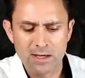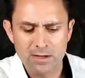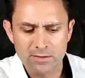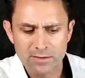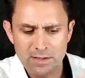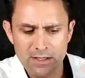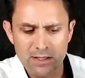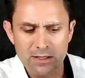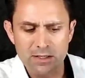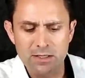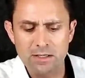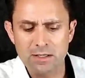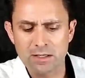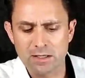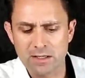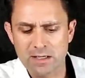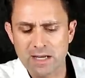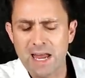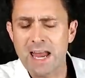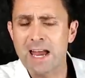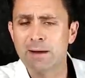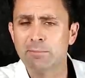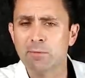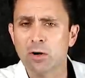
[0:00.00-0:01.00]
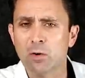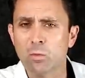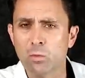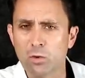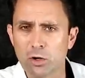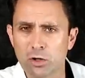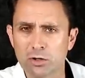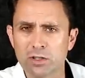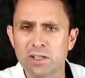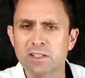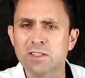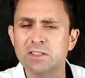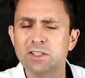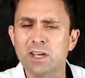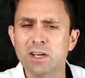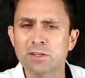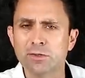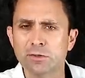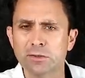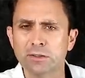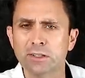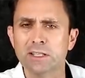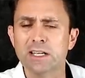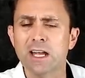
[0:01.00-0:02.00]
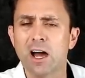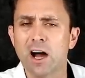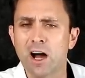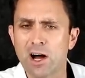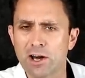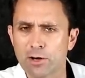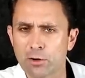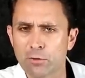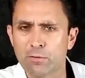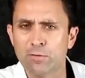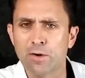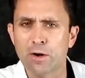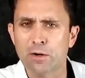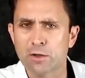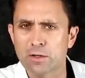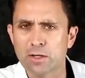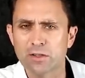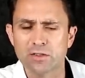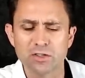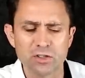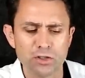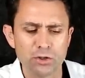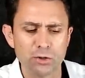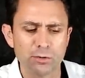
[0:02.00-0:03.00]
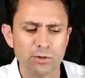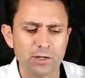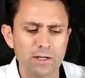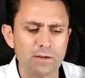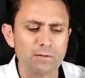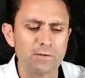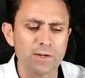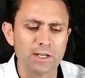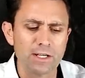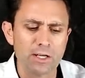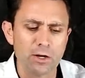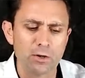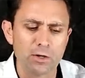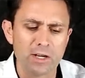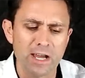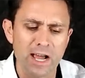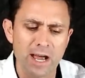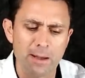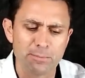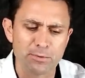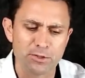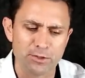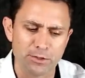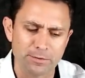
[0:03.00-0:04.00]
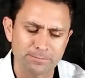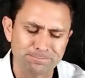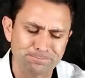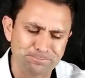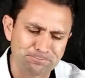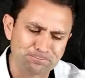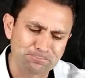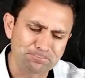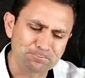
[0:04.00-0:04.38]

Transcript: the camera will continually autofocus during video capture.